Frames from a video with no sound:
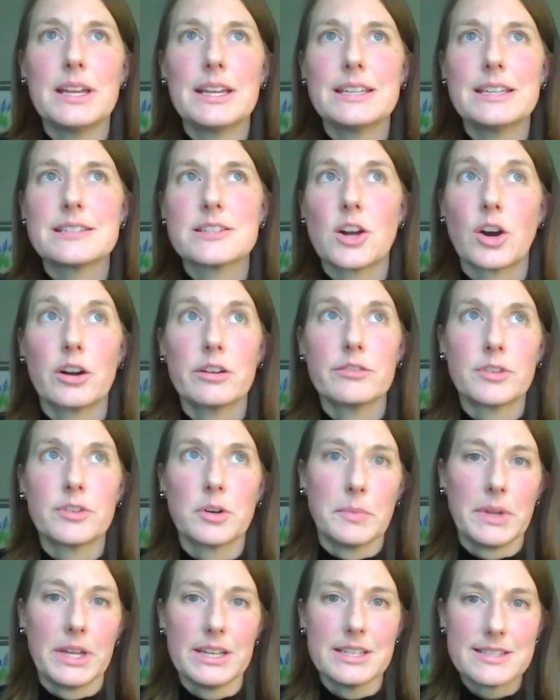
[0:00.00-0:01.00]
It's hard for
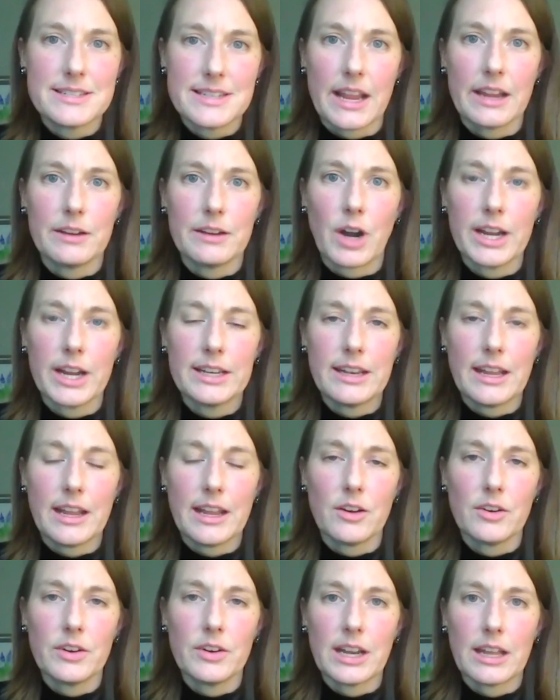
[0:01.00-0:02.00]
me to say right
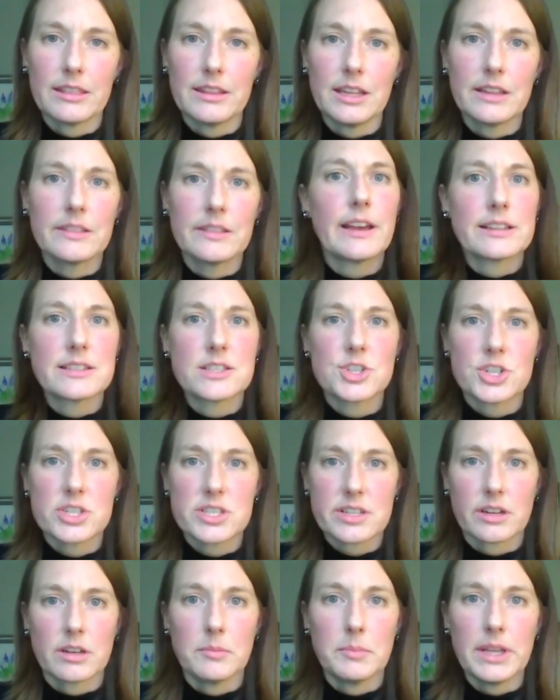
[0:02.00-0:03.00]
now. And I think that's just
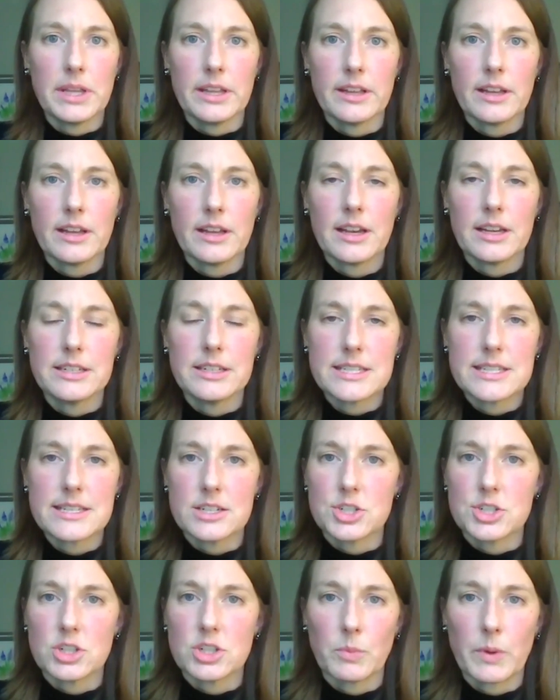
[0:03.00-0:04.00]
going to be a
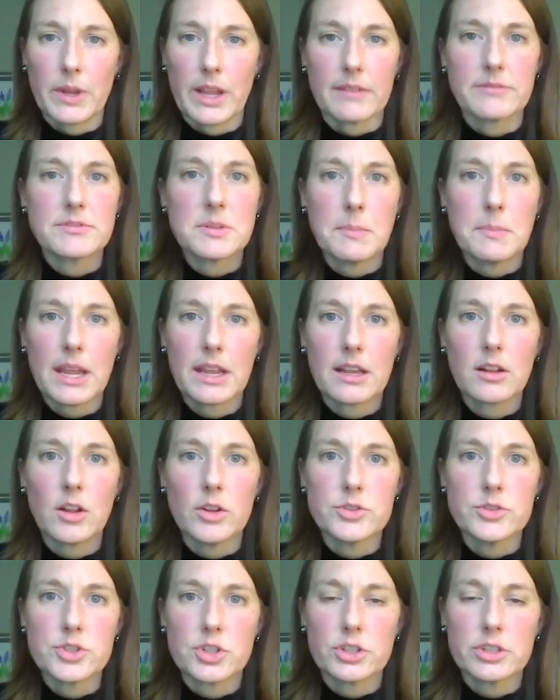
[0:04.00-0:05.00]
decision we have to make
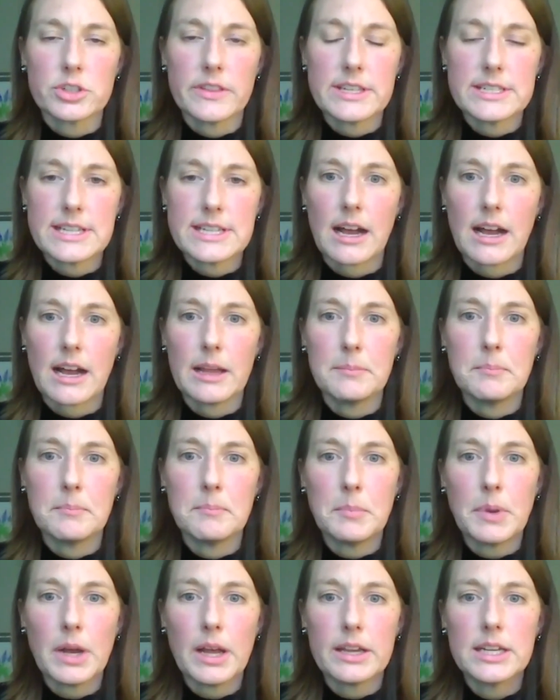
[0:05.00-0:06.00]
closer to the time.
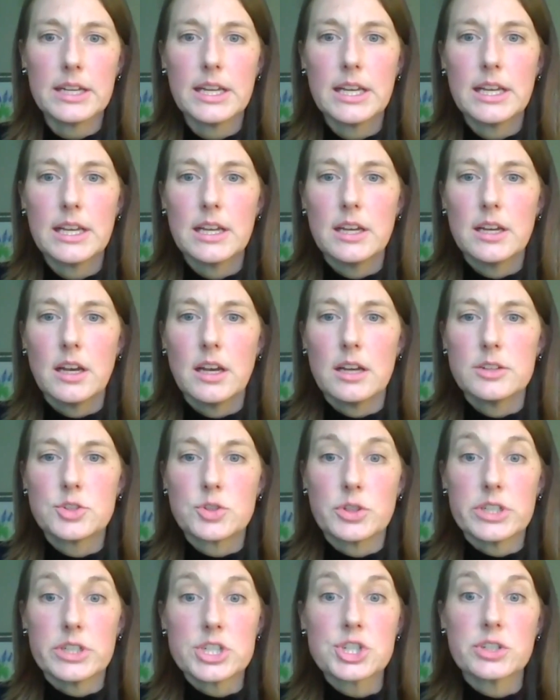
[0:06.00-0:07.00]
But
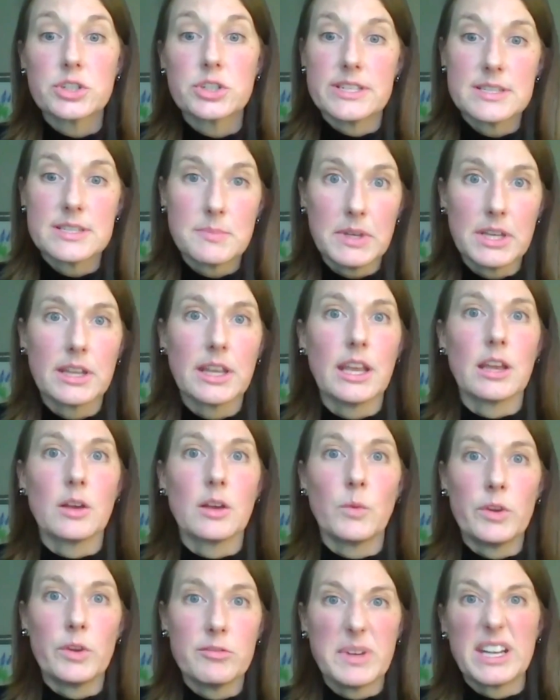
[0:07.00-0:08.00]
traditionally speaking,
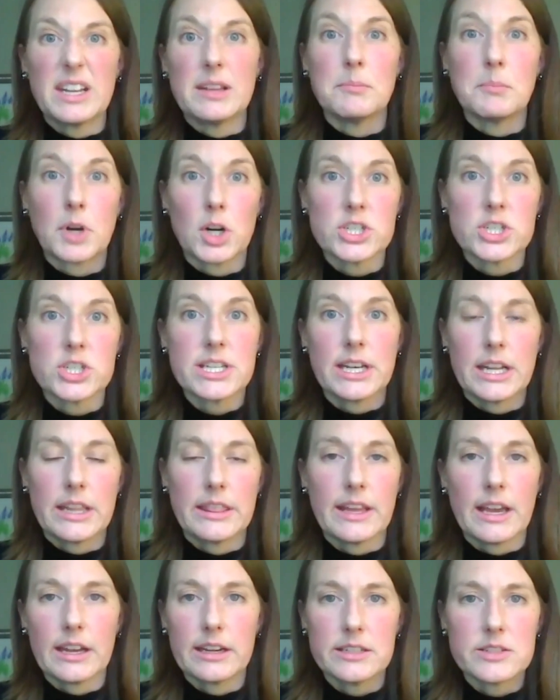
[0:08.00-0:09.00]
we've been in person,
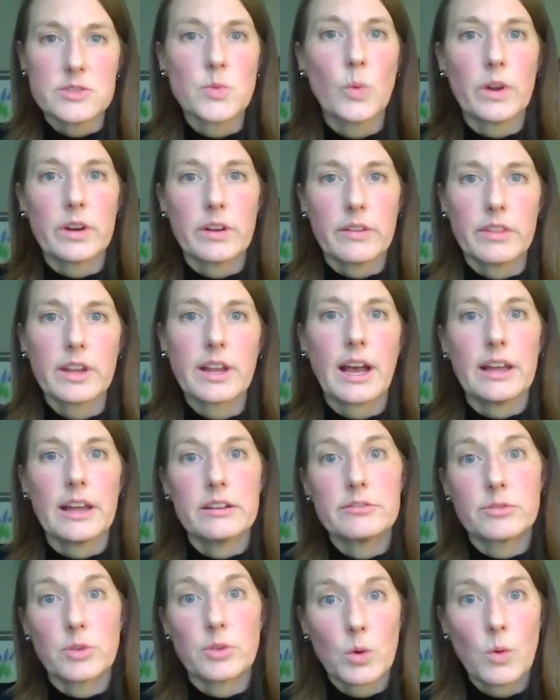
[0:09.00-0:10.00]
and that is one of the kind
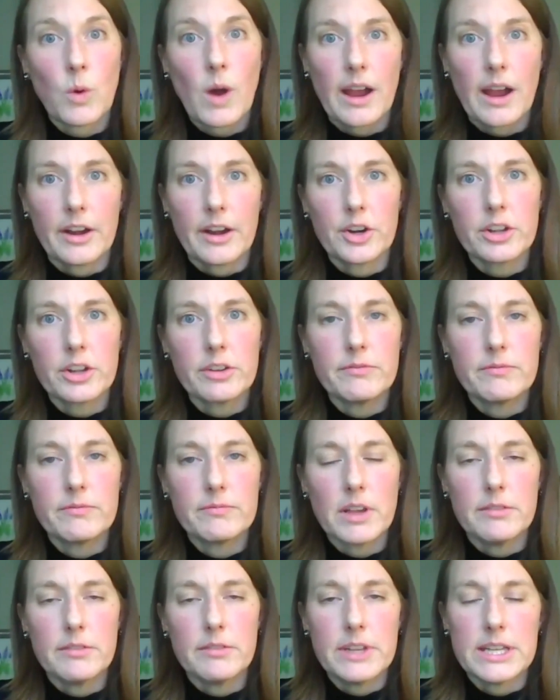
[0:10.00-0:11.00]
of required
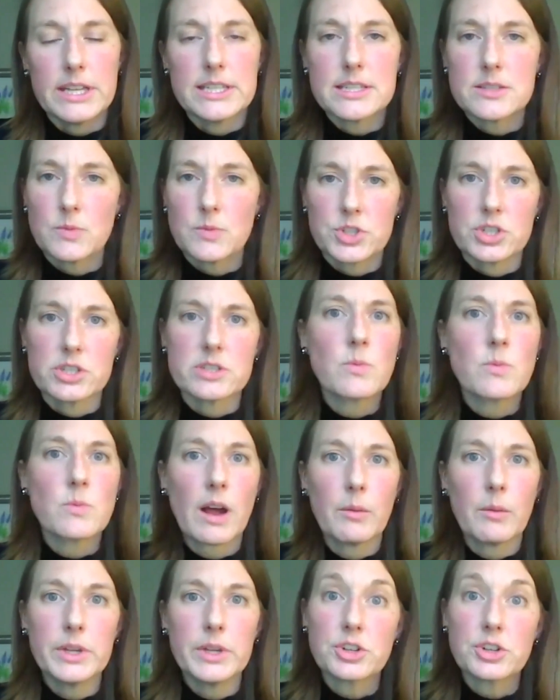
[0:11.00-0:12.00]
events, which is why
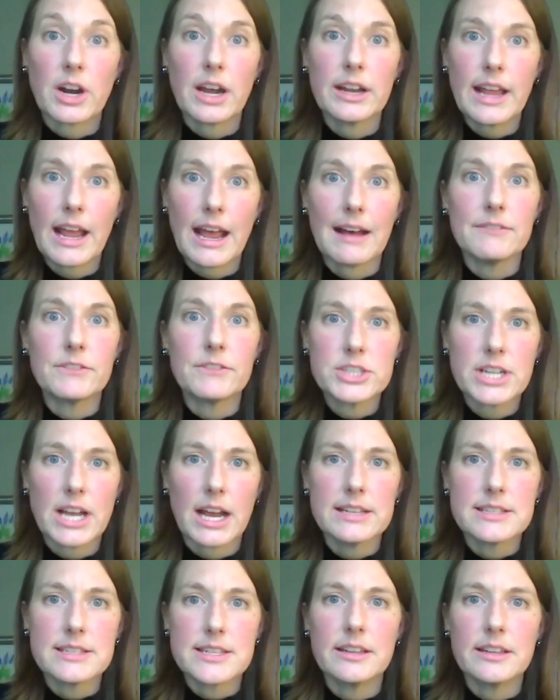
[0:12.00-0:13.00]
we try to
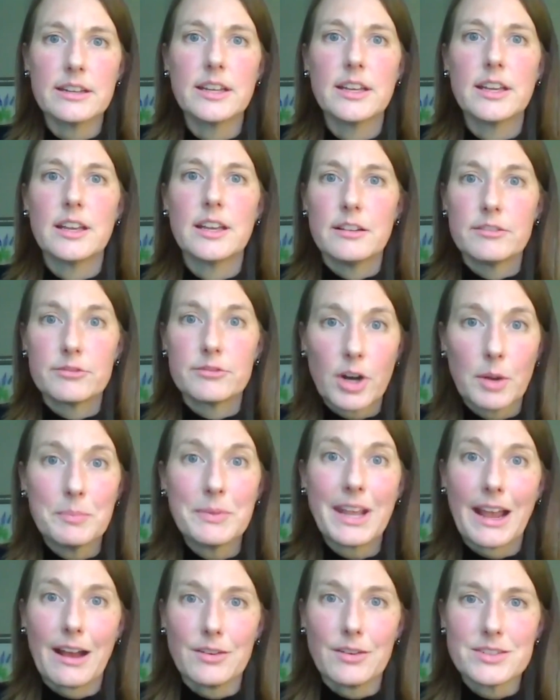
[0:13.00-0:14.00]
advertise it from
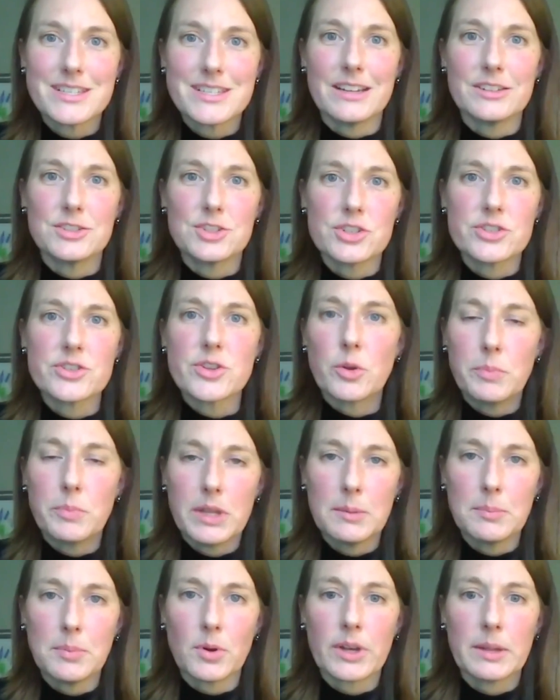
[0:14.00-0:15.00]
the outset, just so
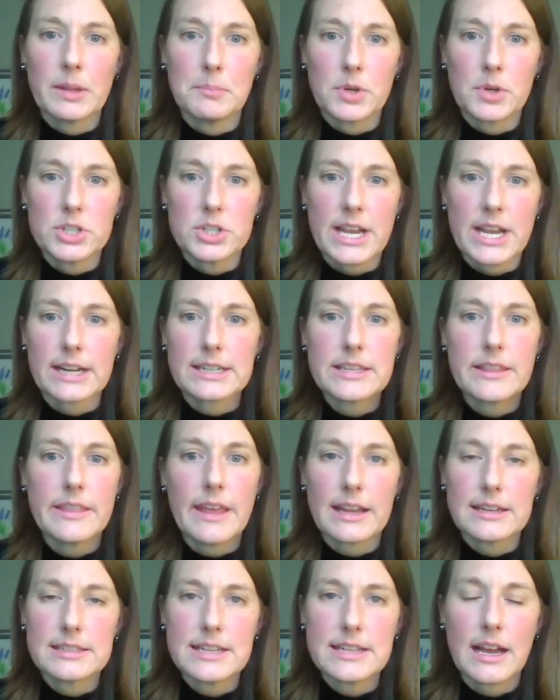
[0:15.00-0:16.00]
people can protect
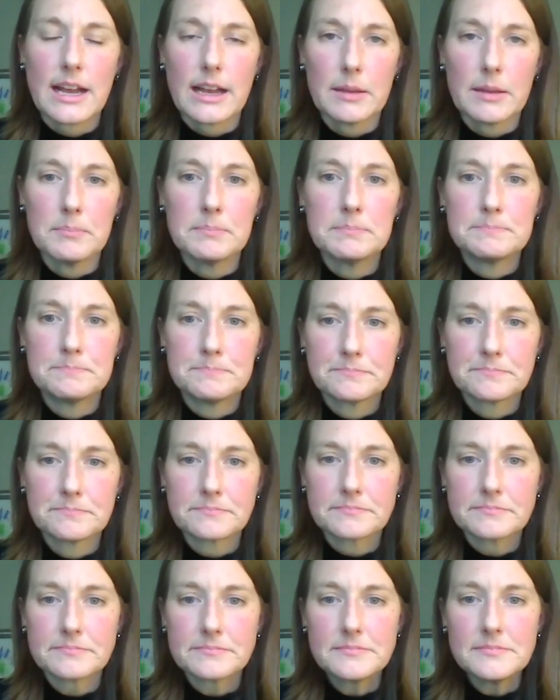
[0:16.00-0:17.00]
that time.
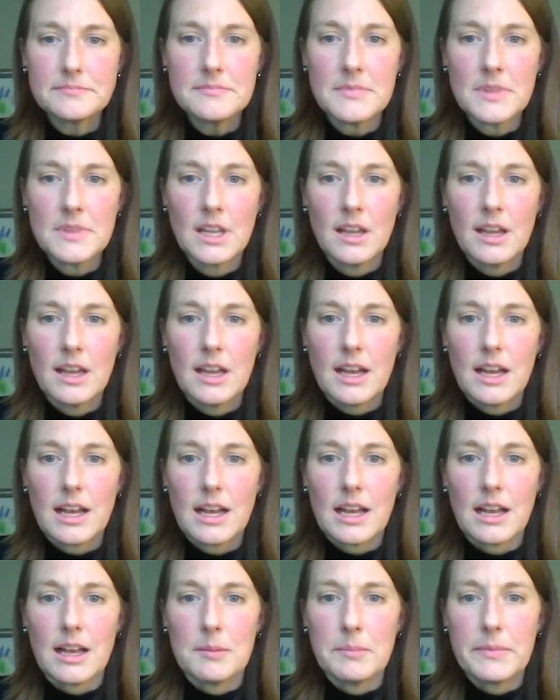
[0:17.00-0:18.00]

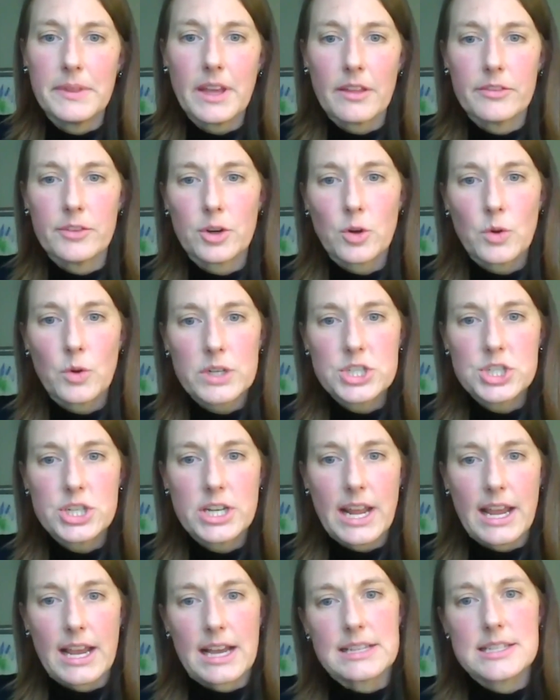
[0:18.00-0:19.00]
The other
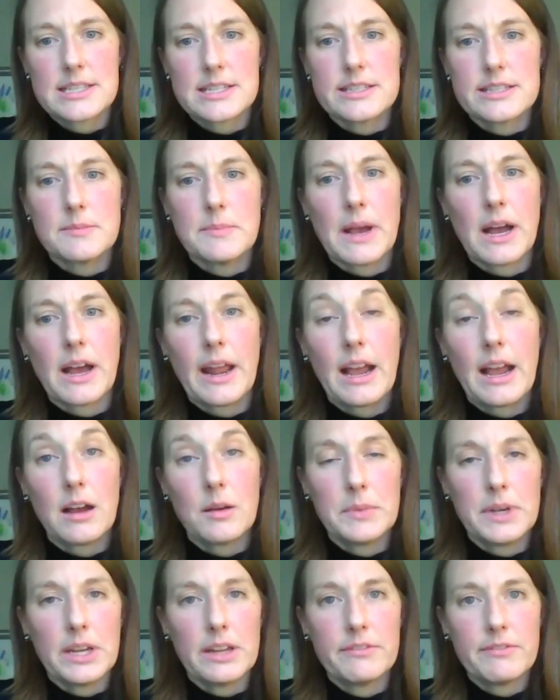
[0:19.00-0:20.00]
question asked is about how
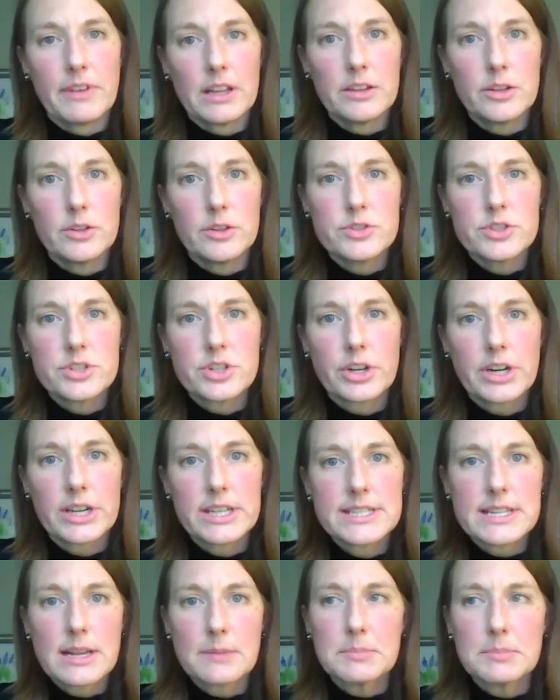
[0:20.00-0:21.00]
many fellows are
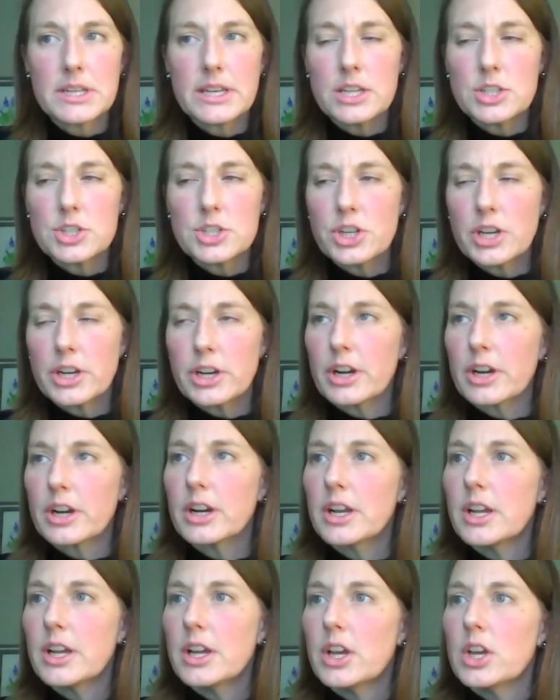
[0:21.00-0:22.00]
accepted each year.
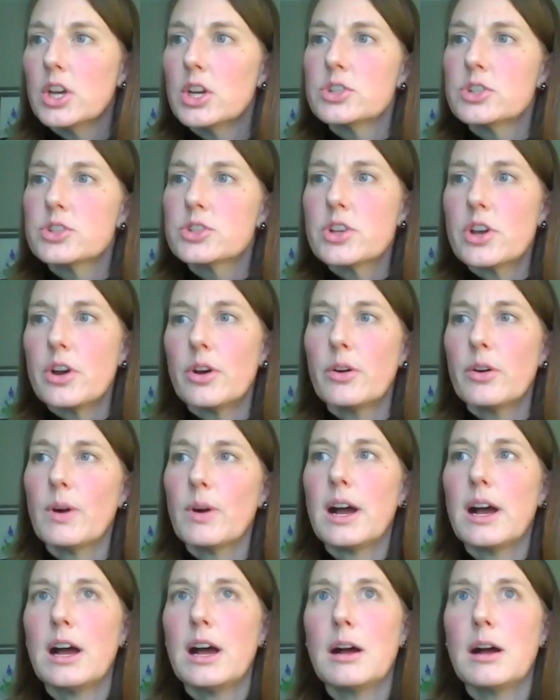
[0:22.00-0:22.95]
So